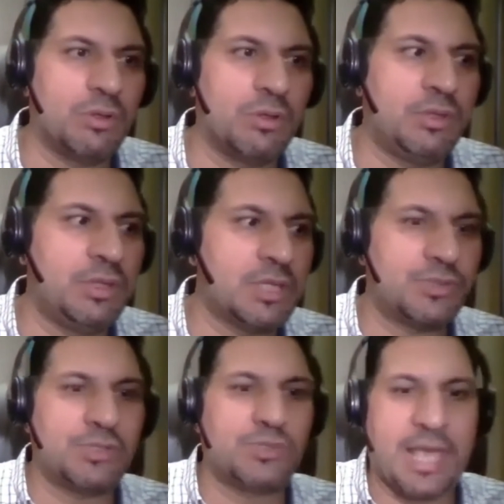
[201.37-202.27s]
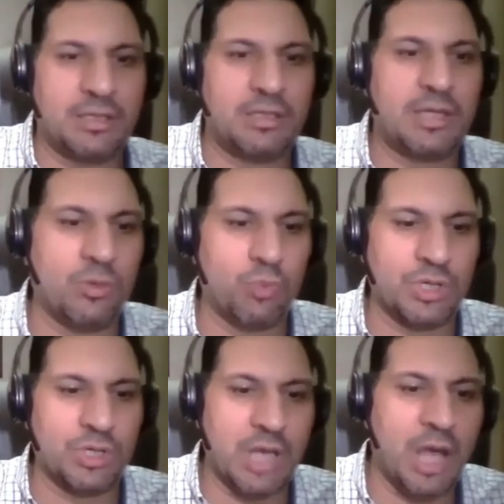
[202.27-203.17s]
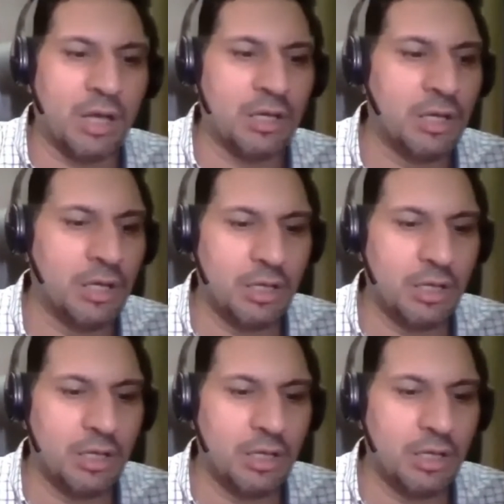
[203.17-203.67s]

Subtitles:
this is it and we're done.